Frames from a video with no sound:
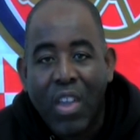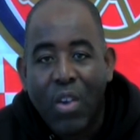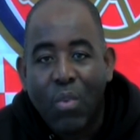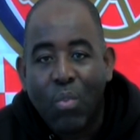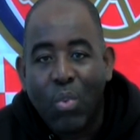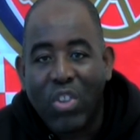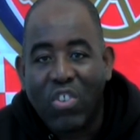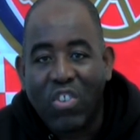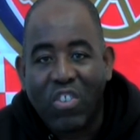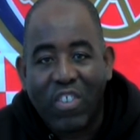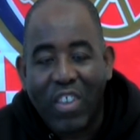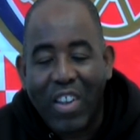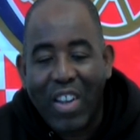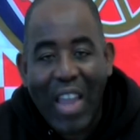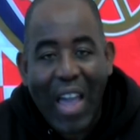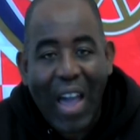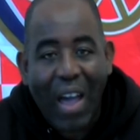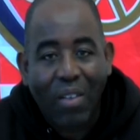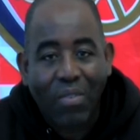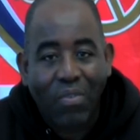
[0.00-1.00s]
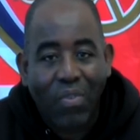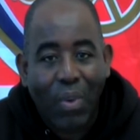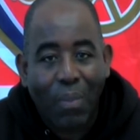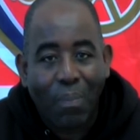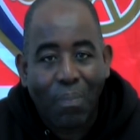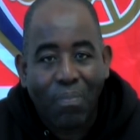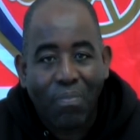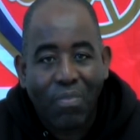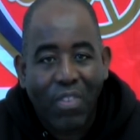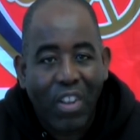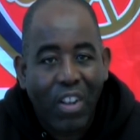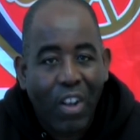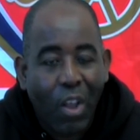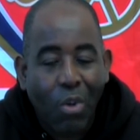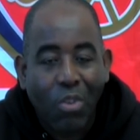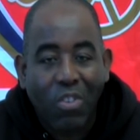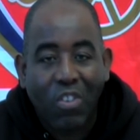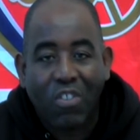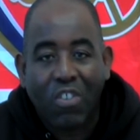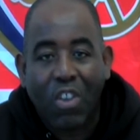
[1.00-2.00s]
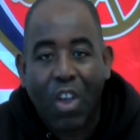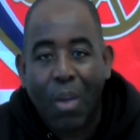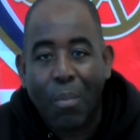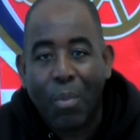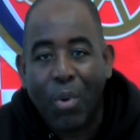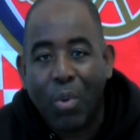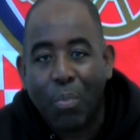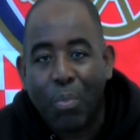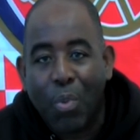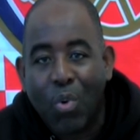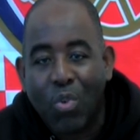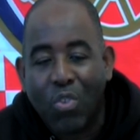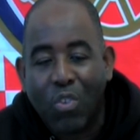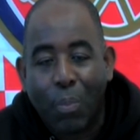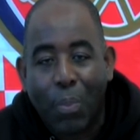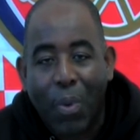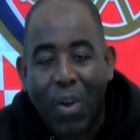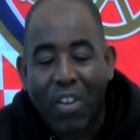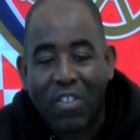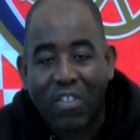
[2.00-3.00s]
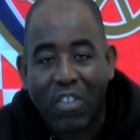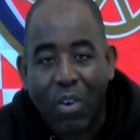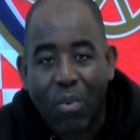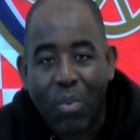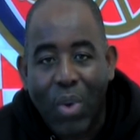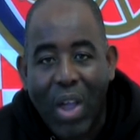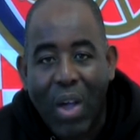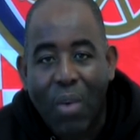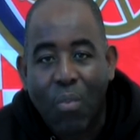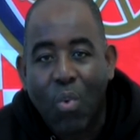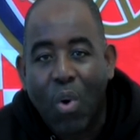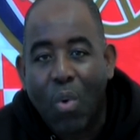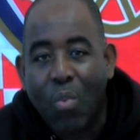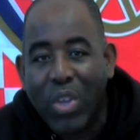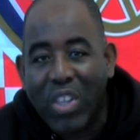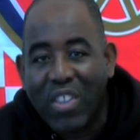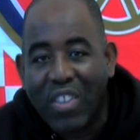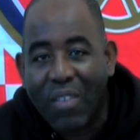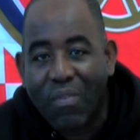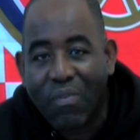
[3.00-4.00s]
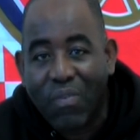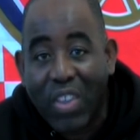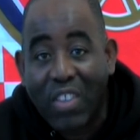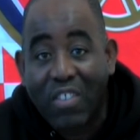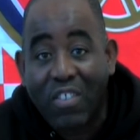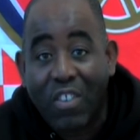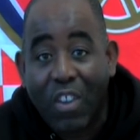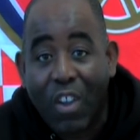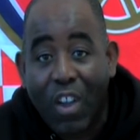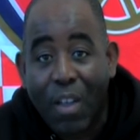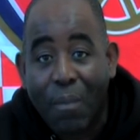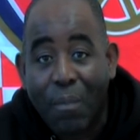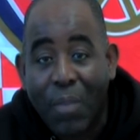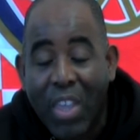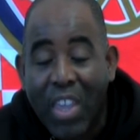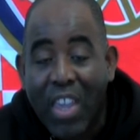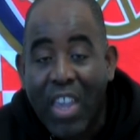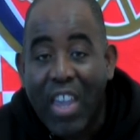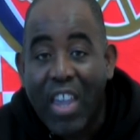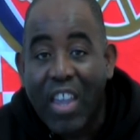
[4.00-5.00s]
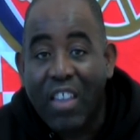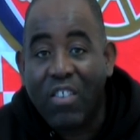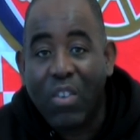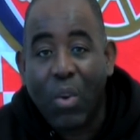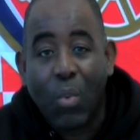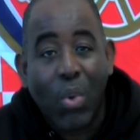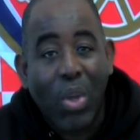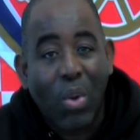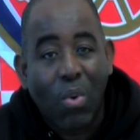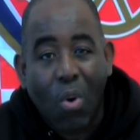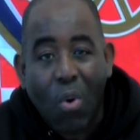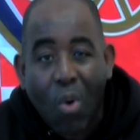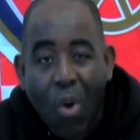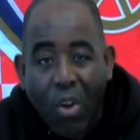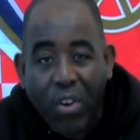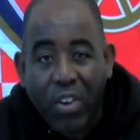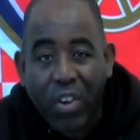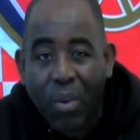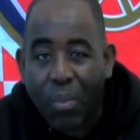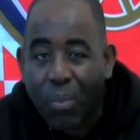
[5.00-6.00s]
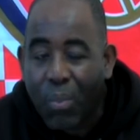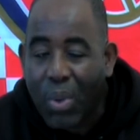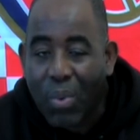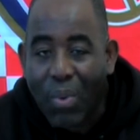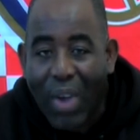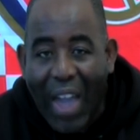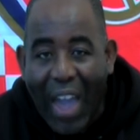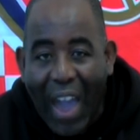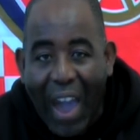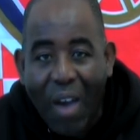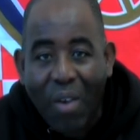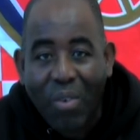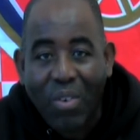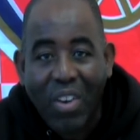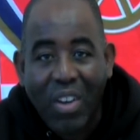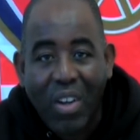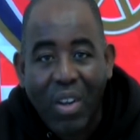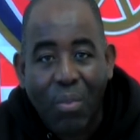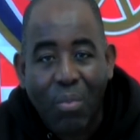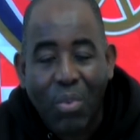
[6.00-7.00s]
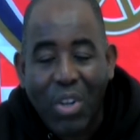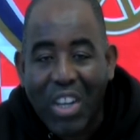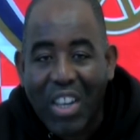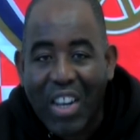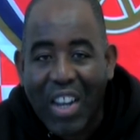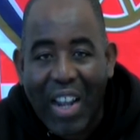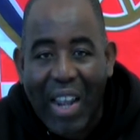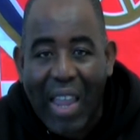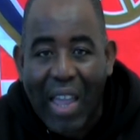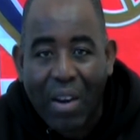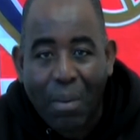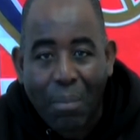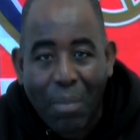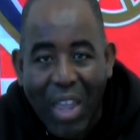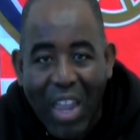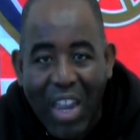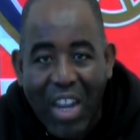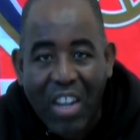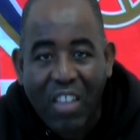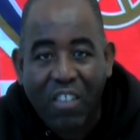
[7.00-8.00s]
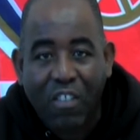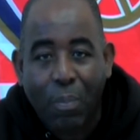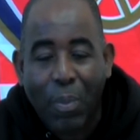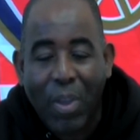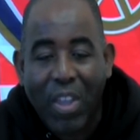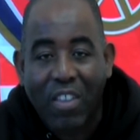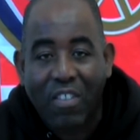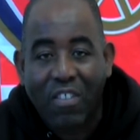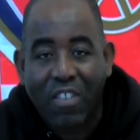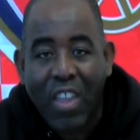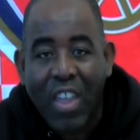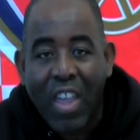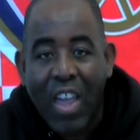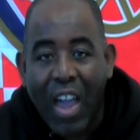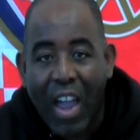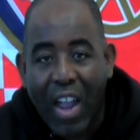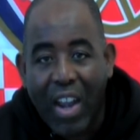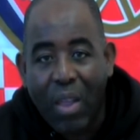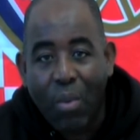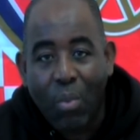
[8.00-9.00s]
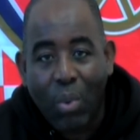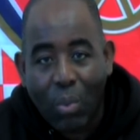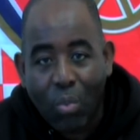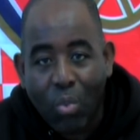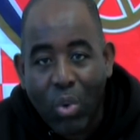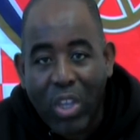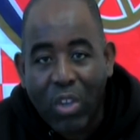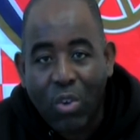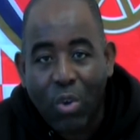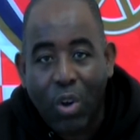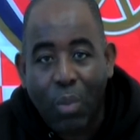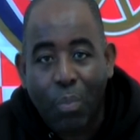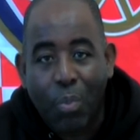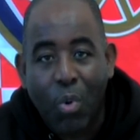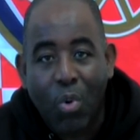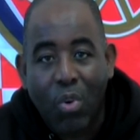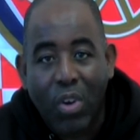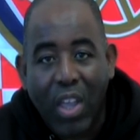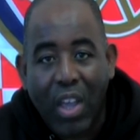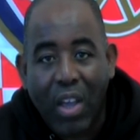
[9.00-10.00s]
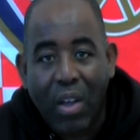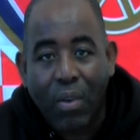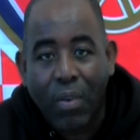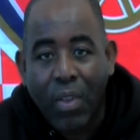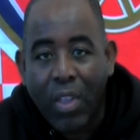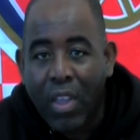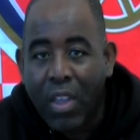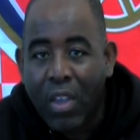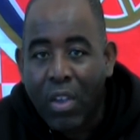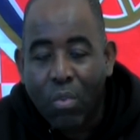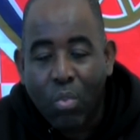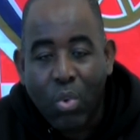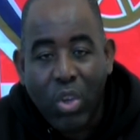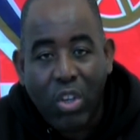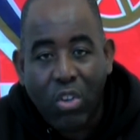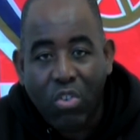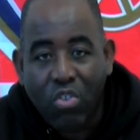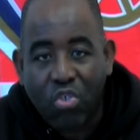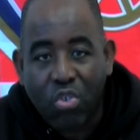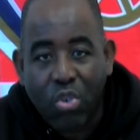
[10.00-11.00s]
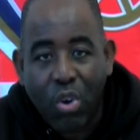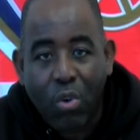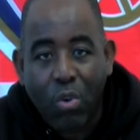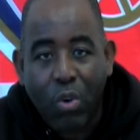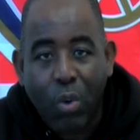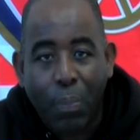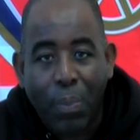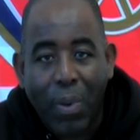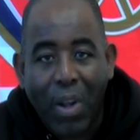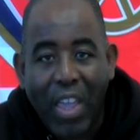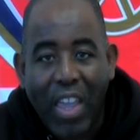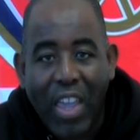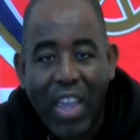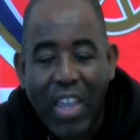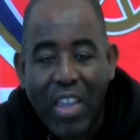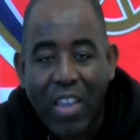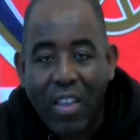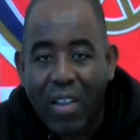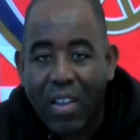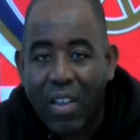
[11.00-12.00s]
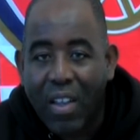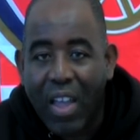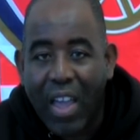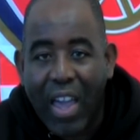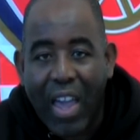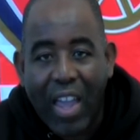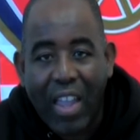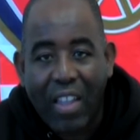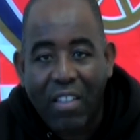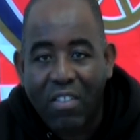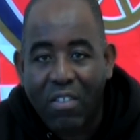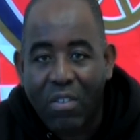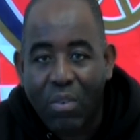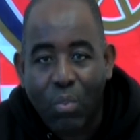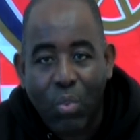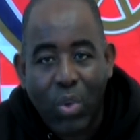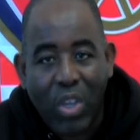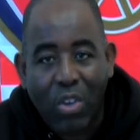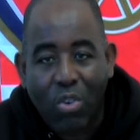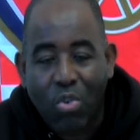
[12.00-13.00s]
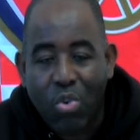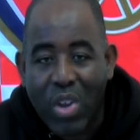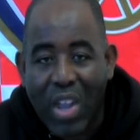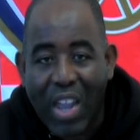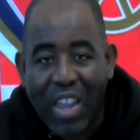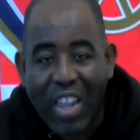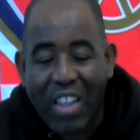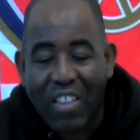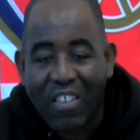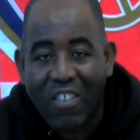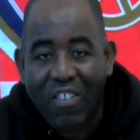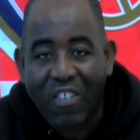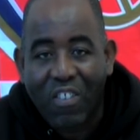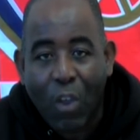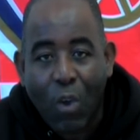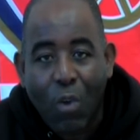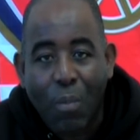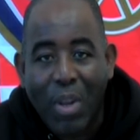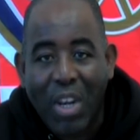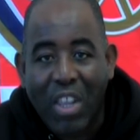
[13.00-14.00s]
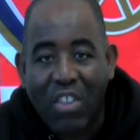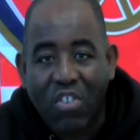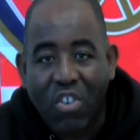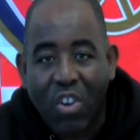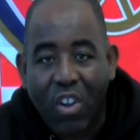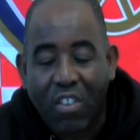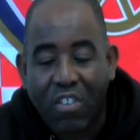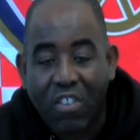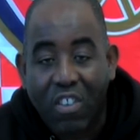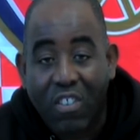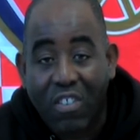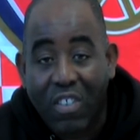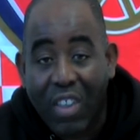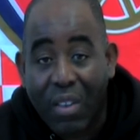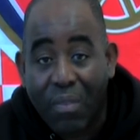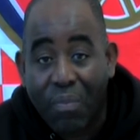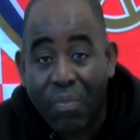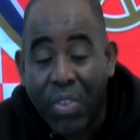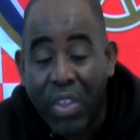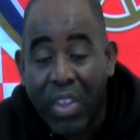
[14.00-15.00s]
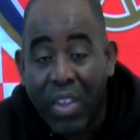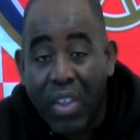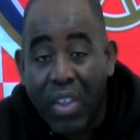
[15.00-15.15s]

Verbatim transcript: we just allowed them loads of time on the ball to pass it around. What we did this time is that we were on them. We were hounding them. We didn't allow them any space. And then when we got the ball now, we controlled the play and we created so many chances. And